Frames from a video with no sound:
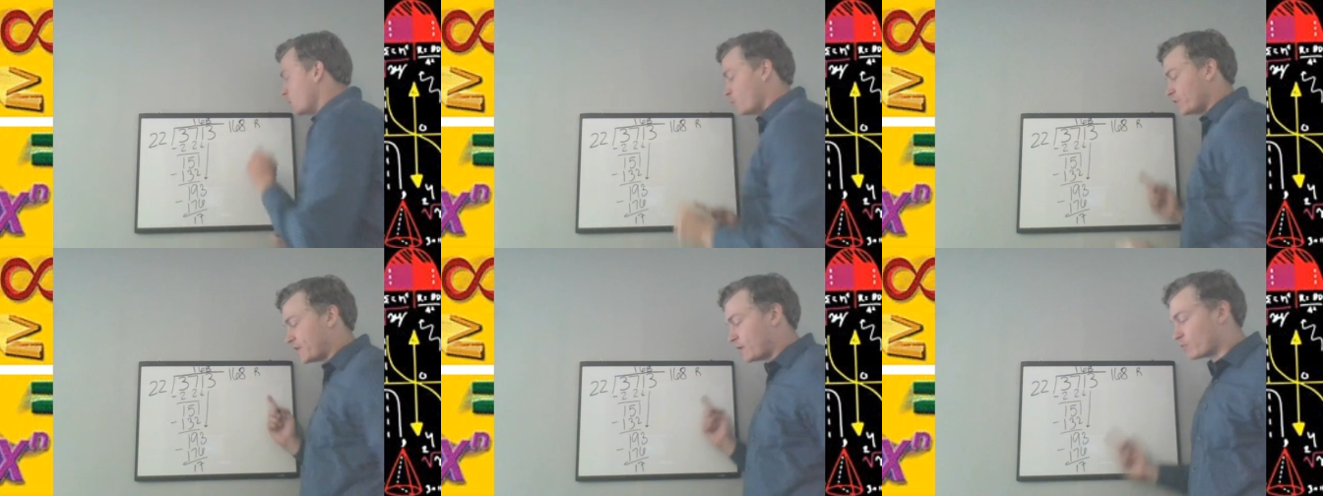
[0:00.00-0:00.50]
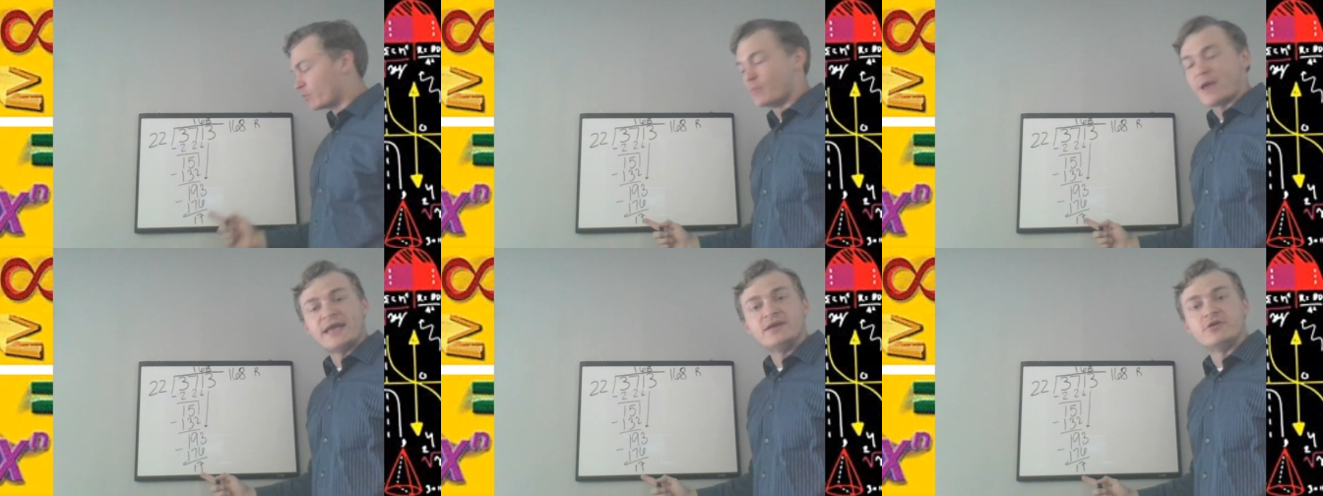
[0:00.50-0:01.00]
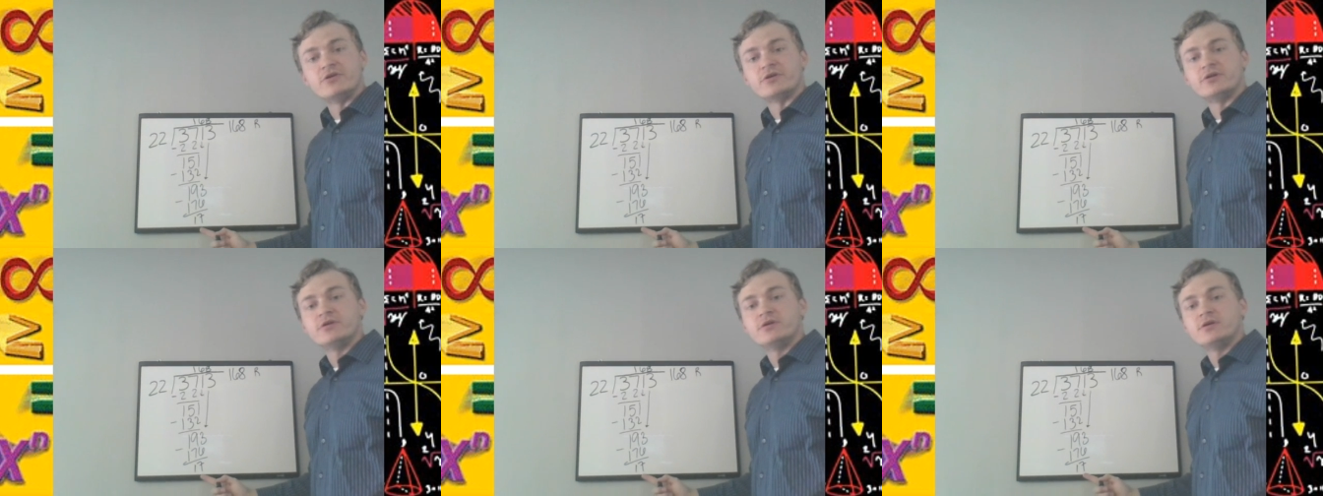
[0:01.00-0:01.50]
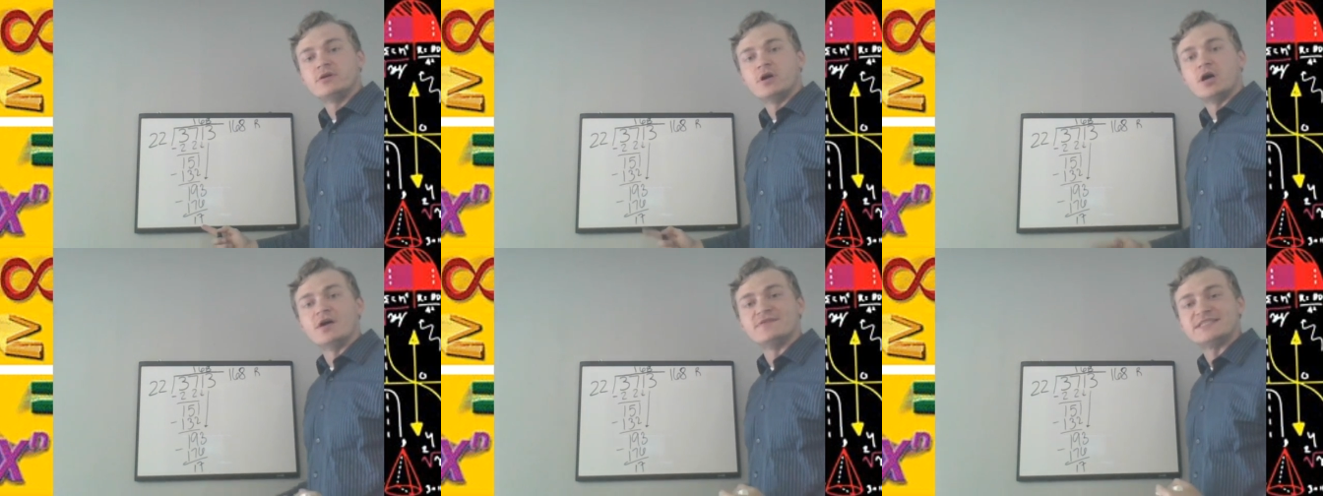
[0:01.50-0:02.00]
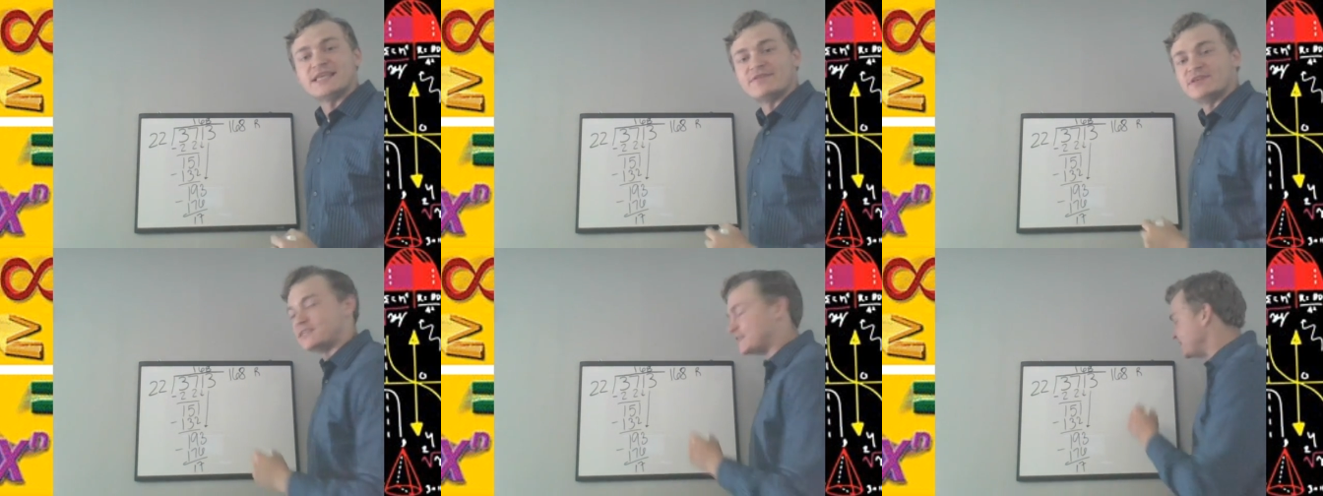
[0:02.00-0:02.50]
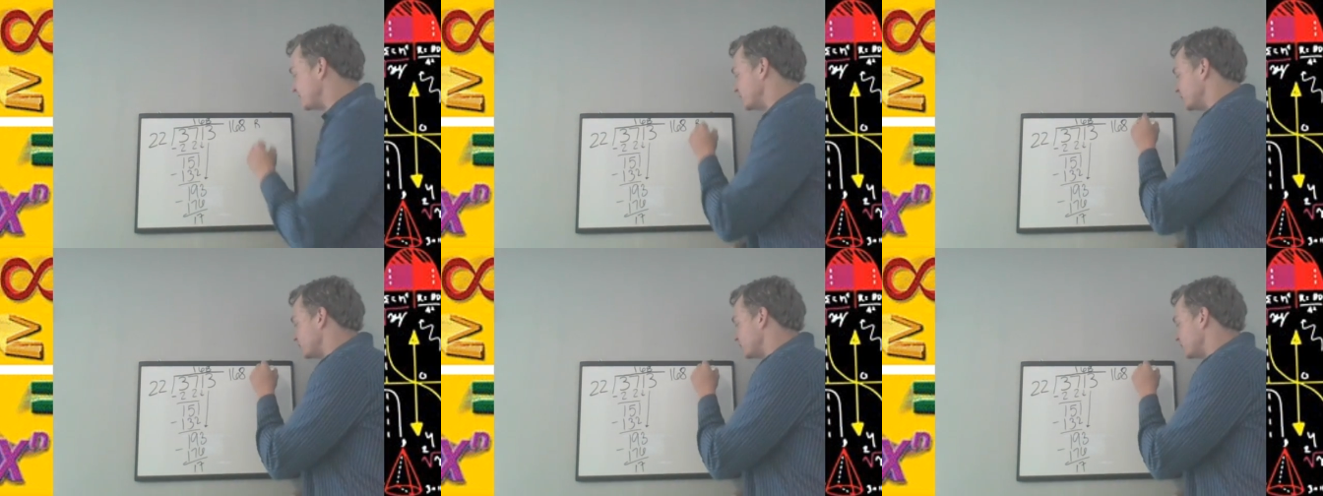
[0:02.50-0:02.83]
with a remainder of 17.